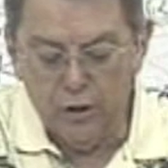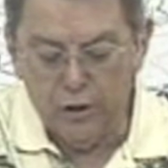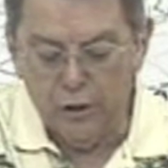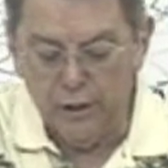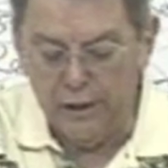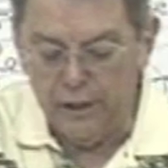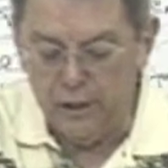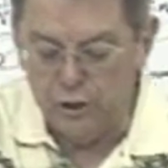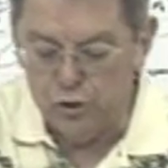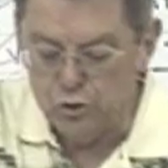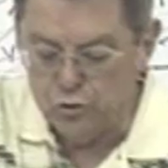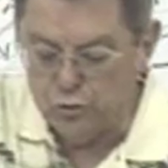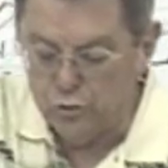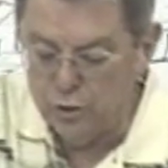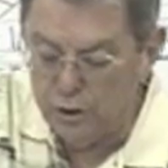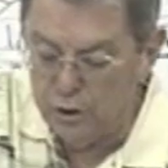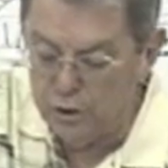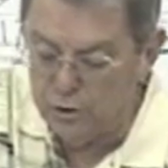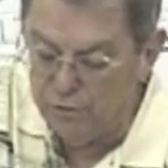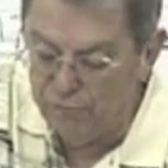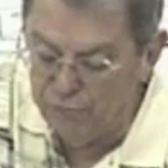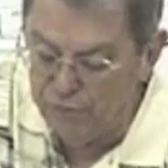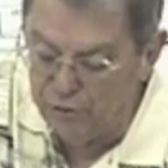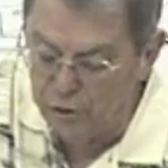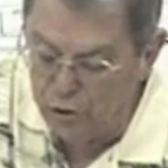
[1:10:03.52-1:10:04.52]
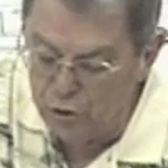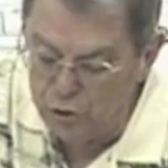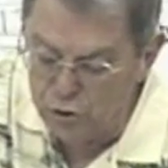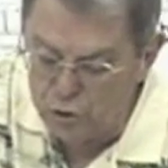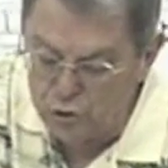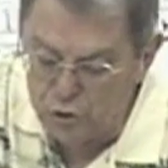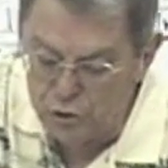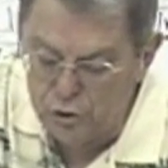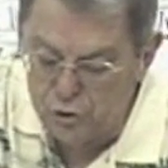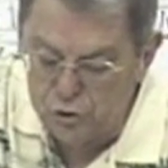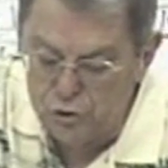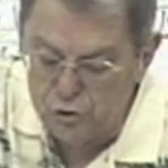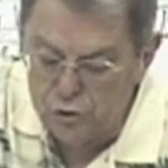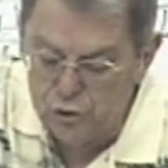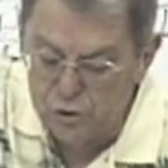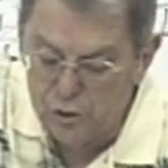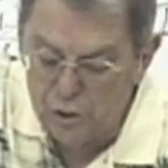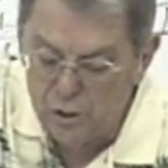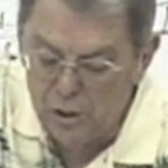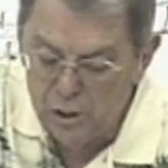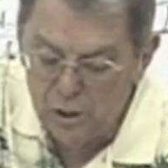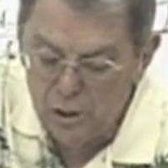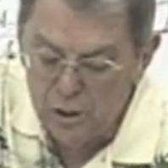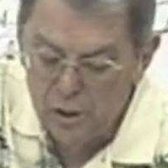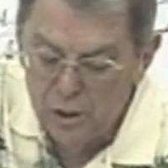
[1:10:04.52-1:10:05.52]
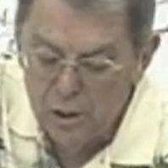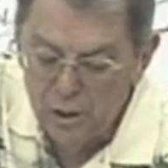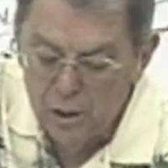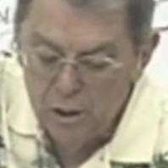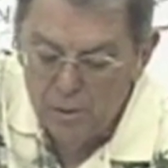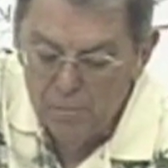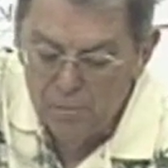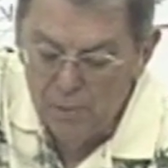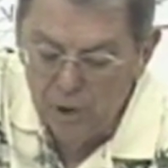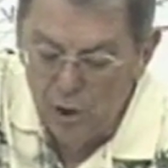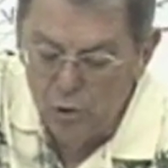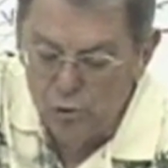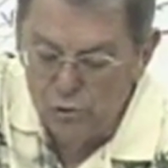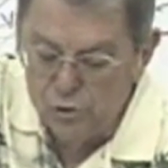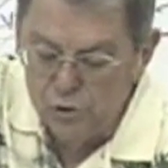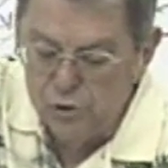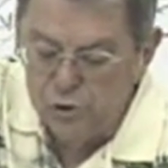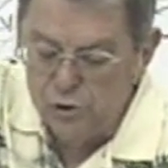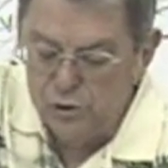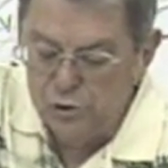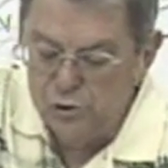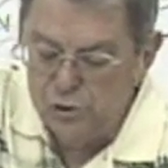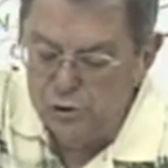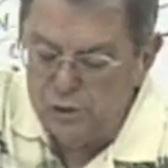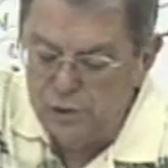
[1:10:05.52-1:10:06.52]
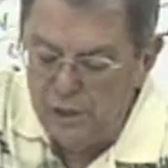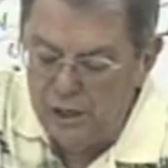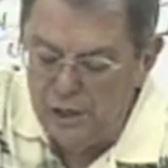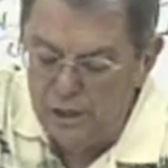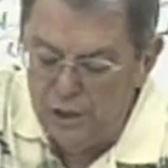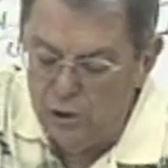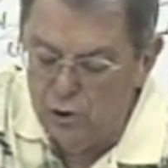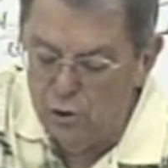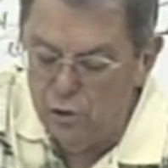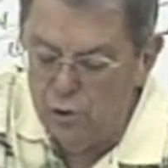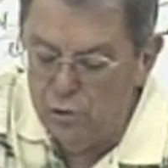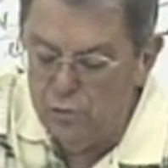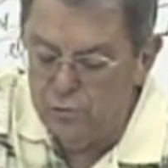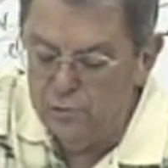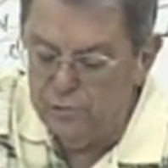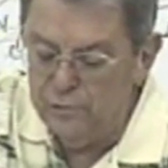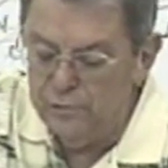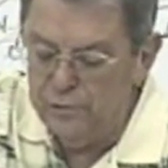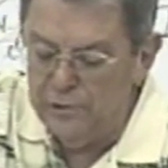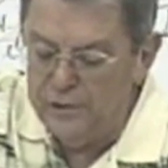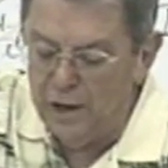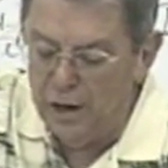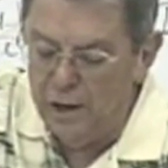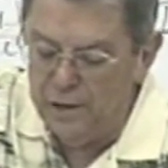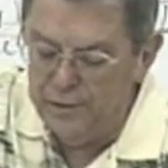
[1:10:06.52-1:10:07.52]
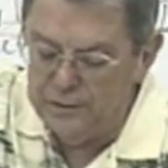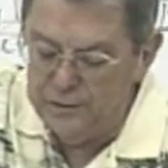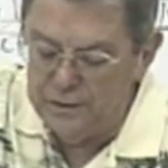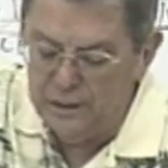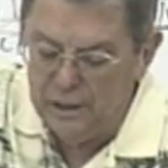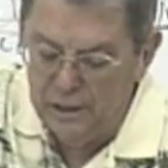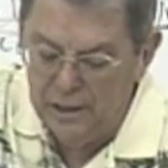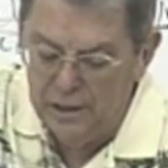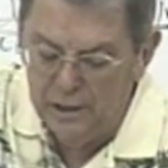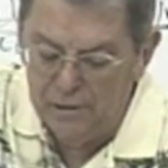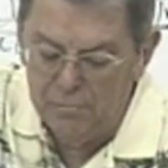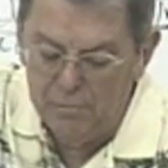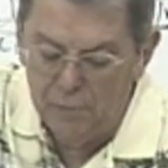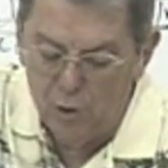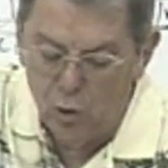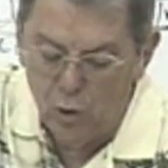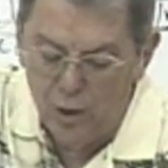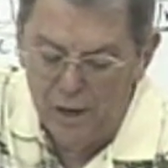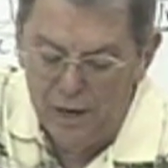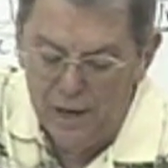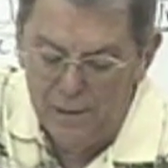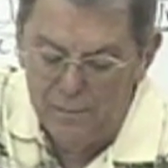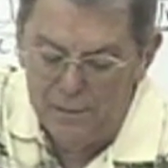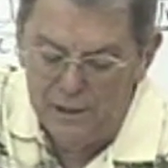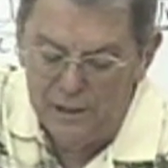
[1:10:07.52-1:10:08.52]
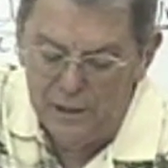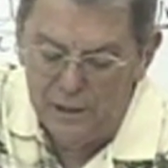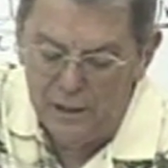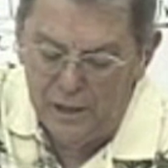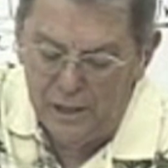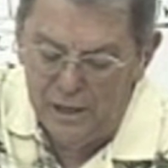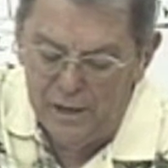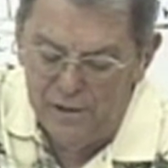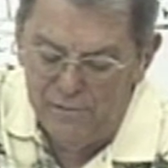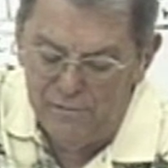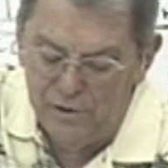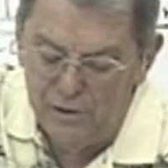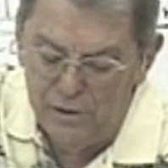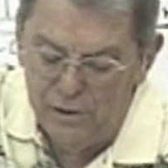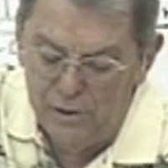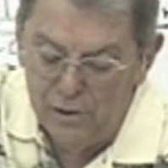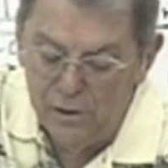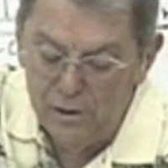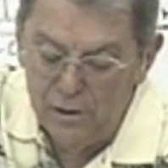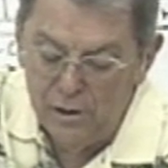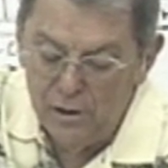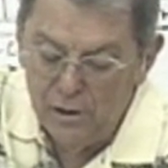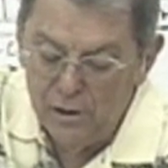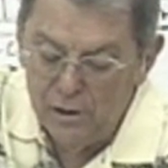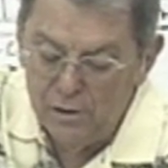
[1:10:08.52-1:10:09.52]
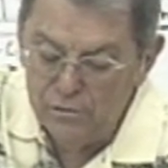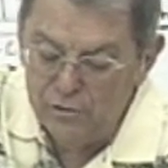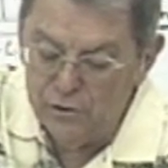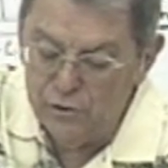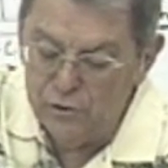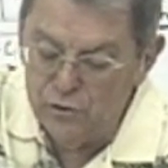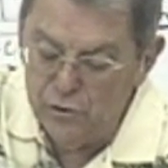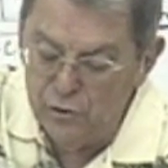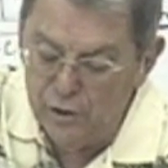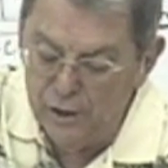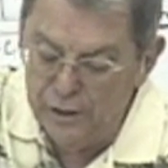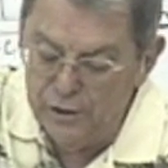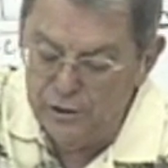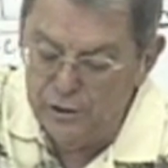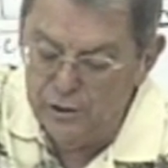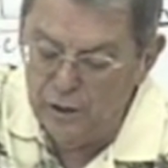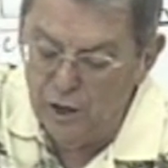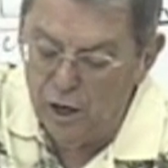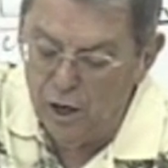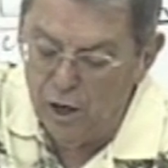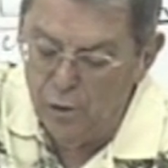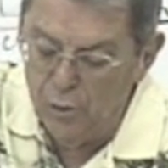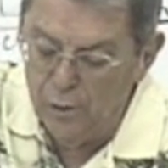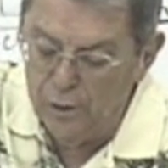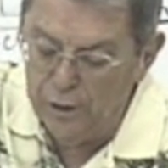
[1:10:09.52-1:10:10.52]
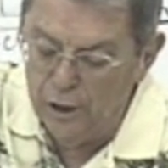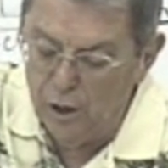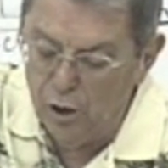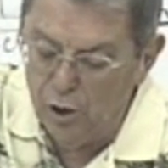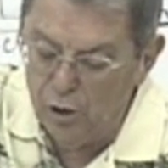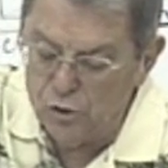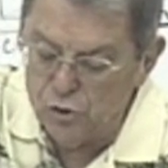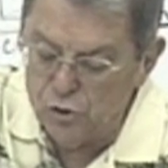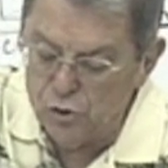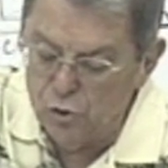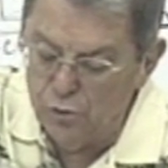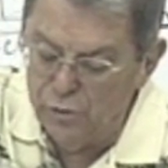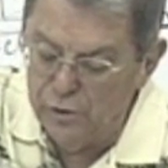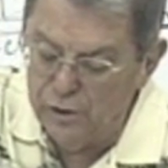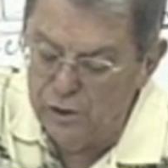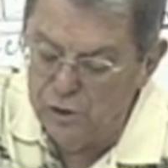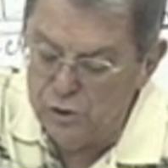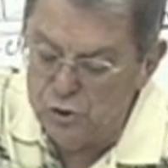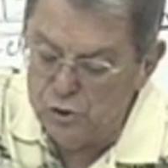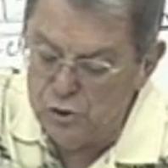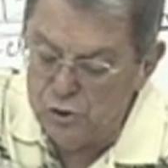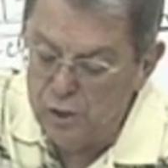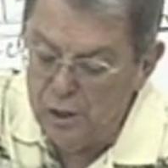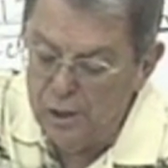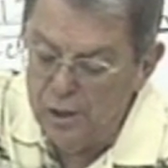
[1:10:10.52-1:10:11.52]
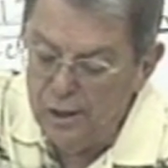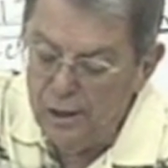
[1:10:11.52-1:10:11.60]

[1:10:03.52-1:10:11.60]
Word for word: history: Confucius, Moses, Hegel, Dante, Mohammed, and even the dread Darwin. Also, this